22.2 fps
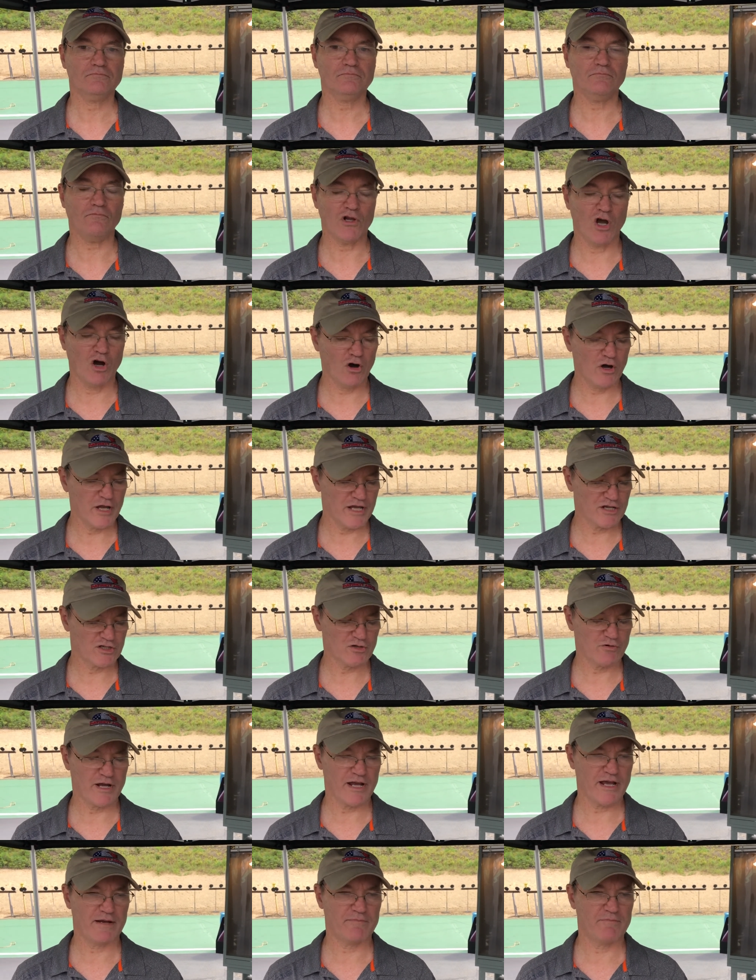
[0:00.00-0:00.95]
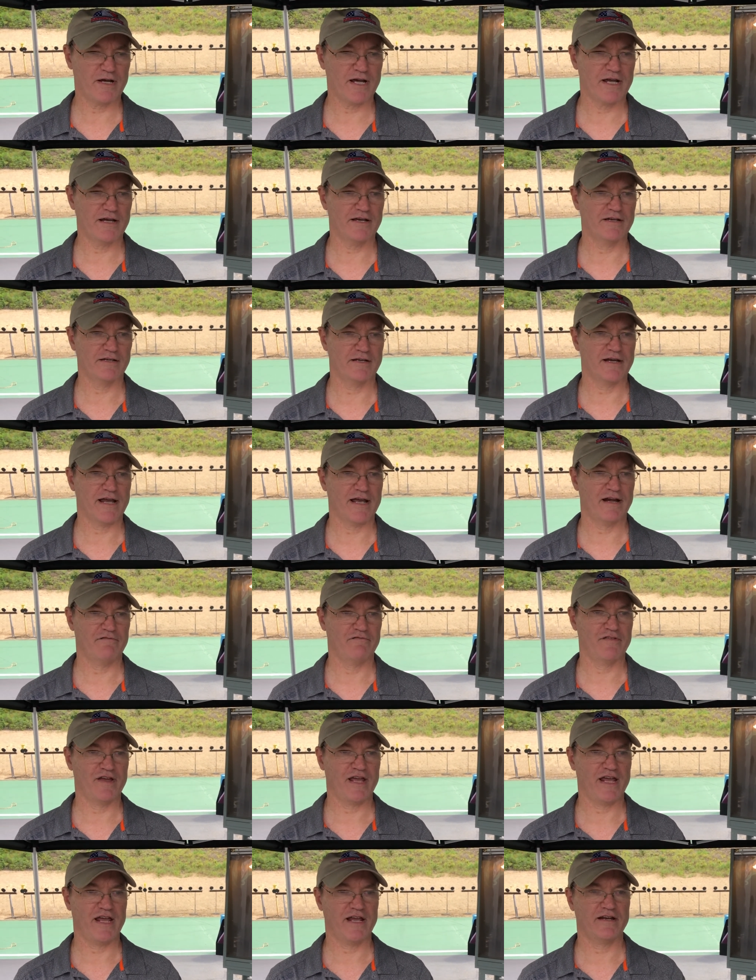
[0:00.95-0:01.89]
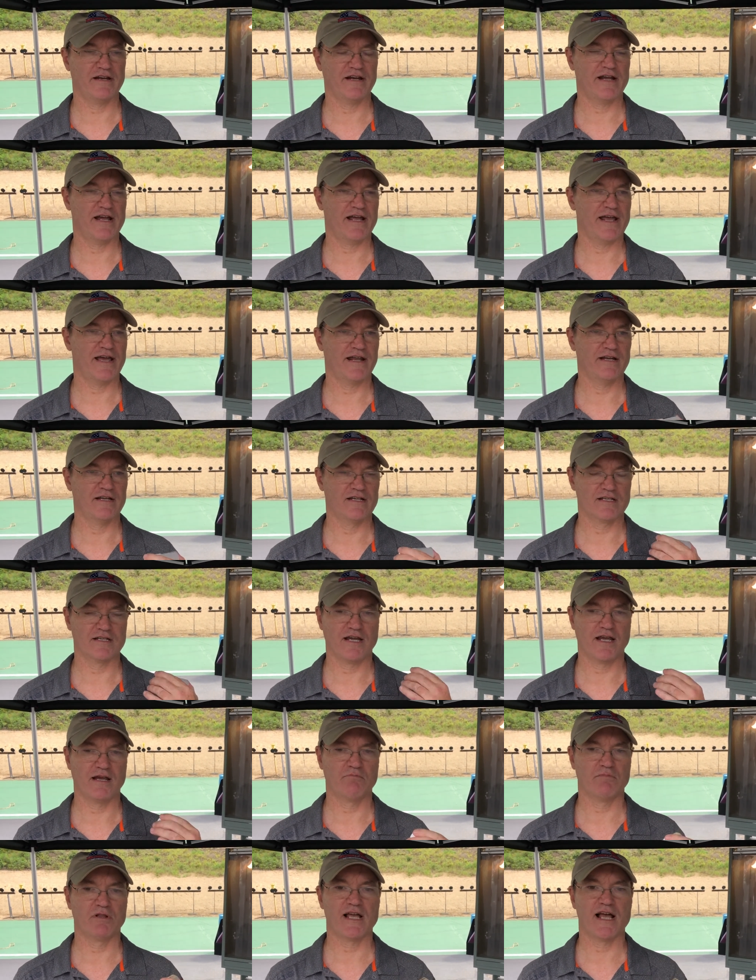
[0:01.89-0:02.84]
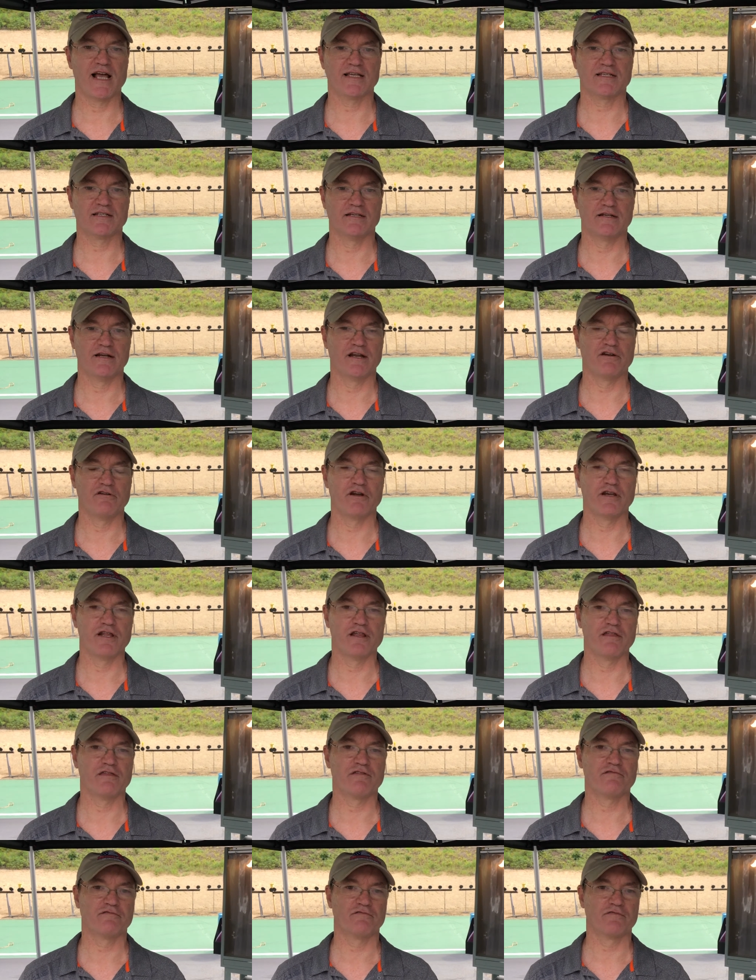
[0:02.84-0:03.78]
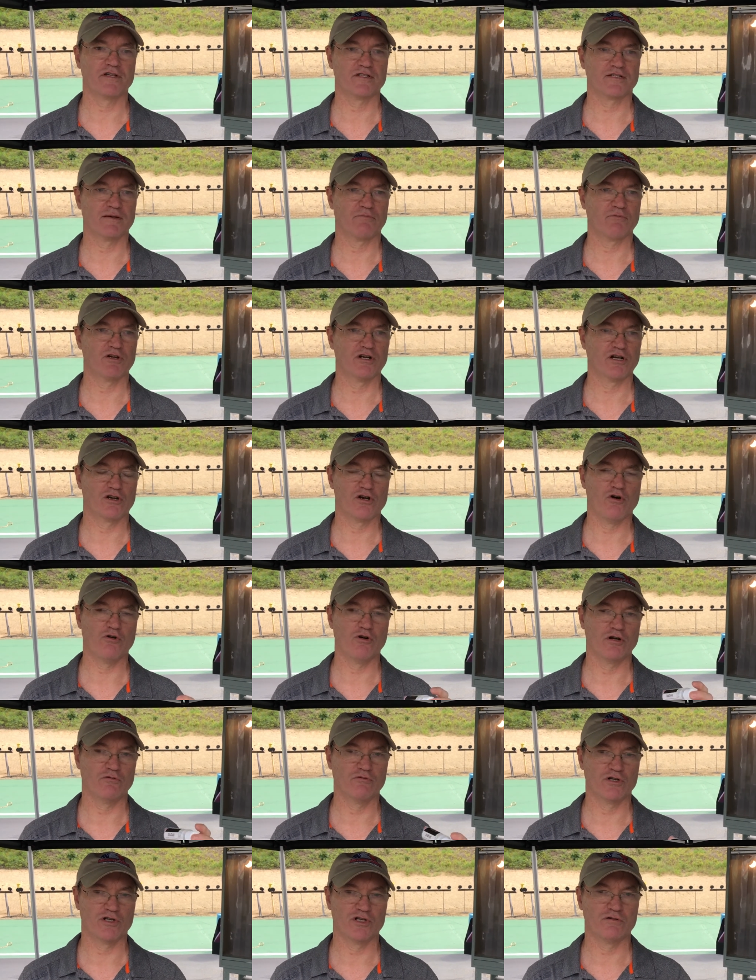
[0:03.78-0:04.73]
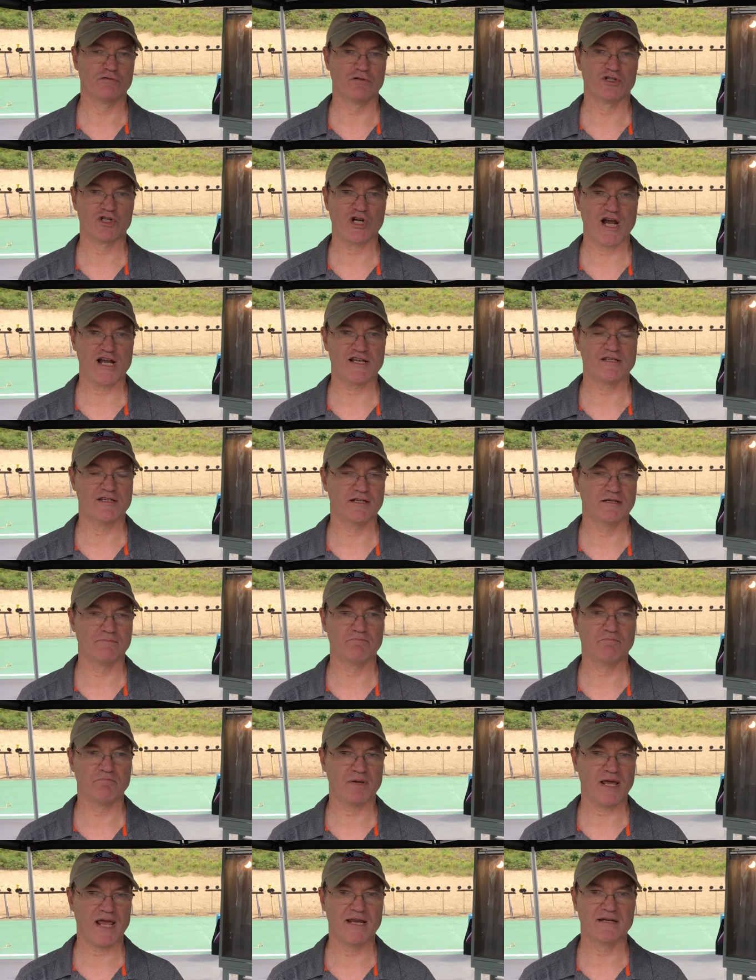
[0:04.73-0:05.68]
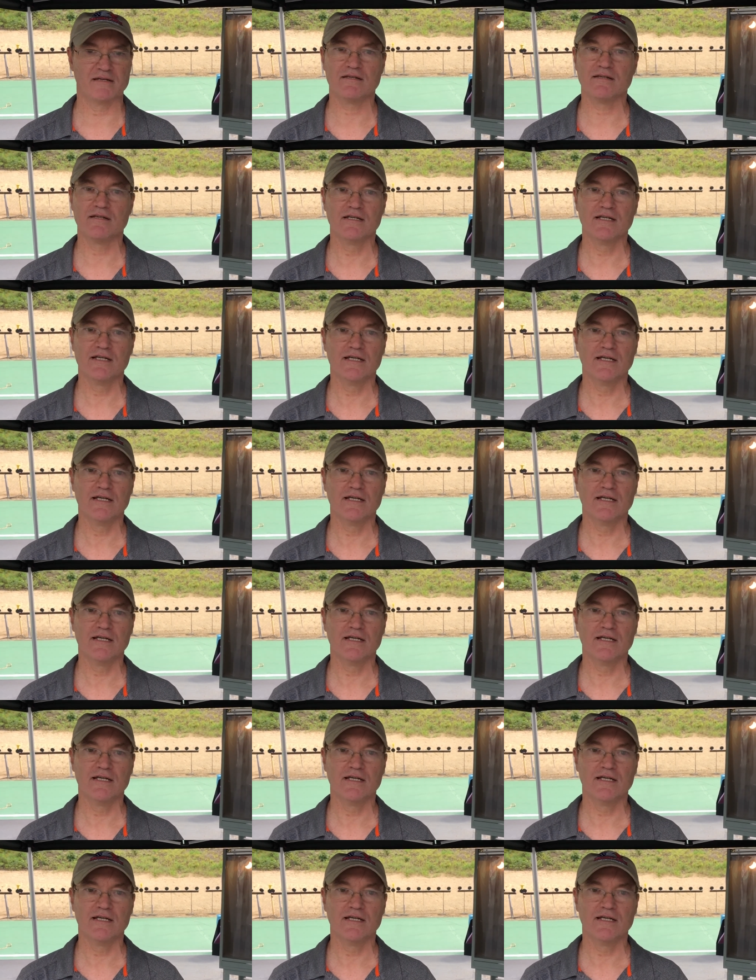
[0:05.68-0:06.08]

Oh yeah, so I had a van and I had it sandblasted underneath because I'm going to coat it with chassis paint.